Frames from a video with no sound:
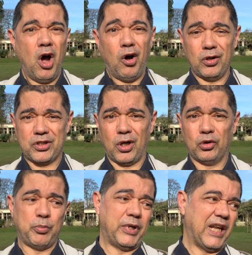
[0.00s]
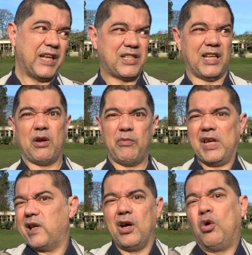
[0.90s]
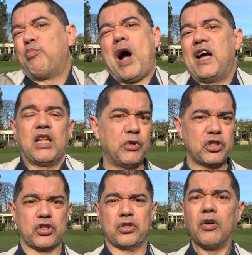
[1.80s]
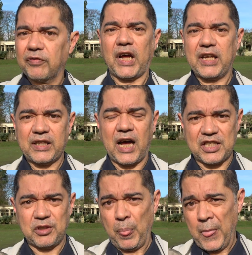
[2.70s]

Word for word: Also, there'll be links to like where you can go buy them and stuff like that.